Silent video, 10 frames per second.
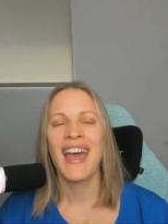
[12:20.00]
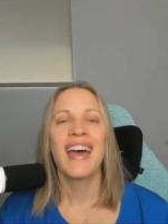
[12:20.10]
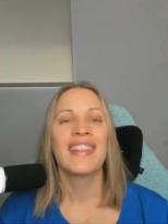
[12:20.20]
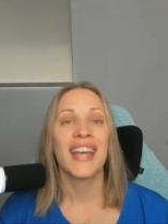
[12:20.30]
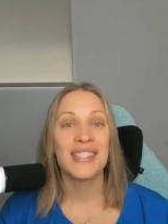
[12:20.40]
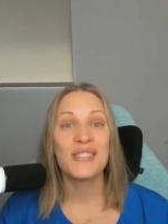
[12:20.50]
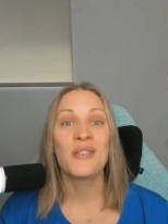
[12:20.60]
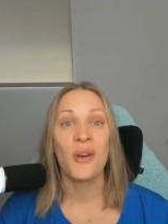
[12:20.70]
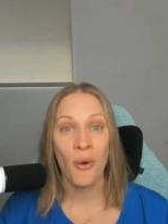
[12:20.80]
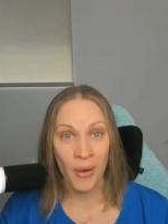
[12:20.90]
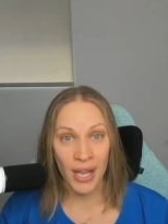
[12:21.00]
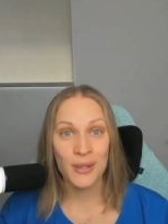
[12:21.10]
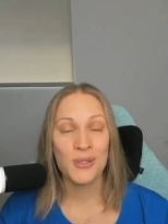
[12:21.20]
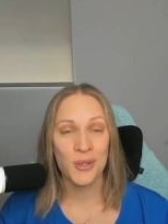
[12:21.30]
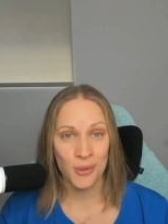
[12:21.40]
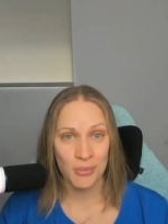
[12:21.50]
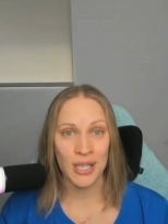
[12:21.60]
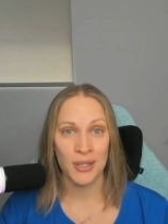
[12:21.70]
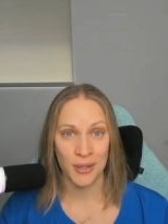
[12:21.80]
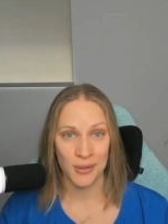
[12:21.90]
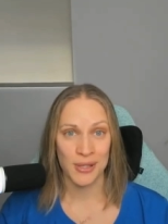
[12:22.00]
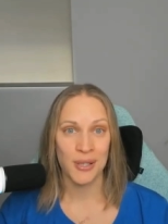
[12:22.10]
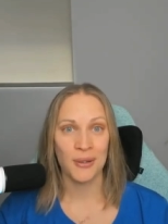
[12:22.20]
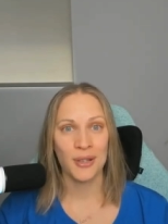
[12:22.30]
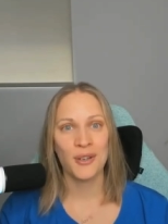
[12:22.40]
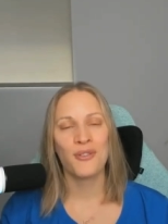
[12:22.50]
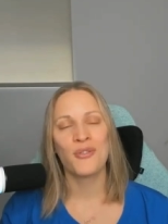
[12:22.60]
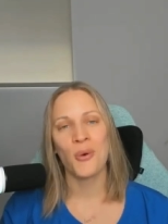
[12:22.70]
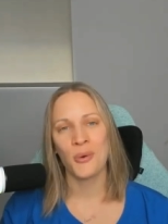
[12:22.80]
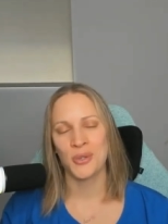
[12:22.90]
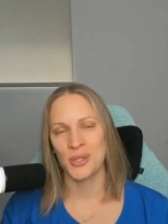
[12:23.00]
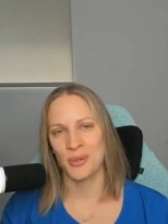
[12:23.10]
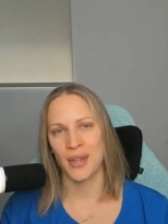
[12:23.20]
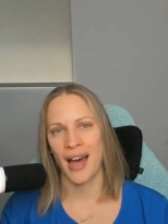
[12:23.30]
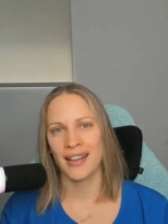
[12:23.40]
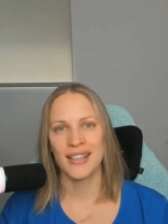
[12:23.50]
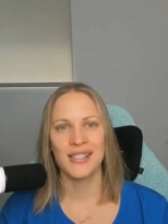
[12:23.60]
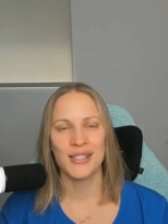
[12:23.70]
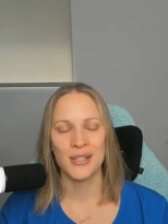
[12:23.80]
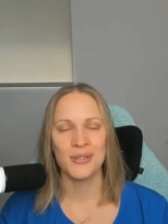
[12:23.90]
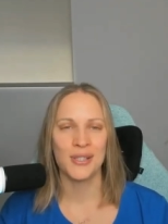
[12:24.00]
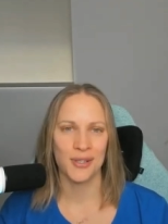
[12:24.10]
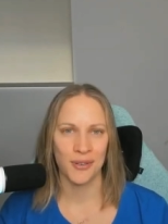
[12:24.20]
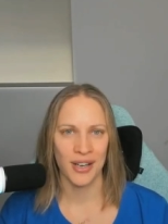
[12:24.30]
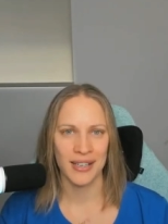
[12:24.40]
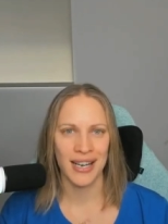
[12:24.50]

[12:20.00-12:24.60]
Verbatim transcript: That's going to be you. So look forward to that because you deserve it.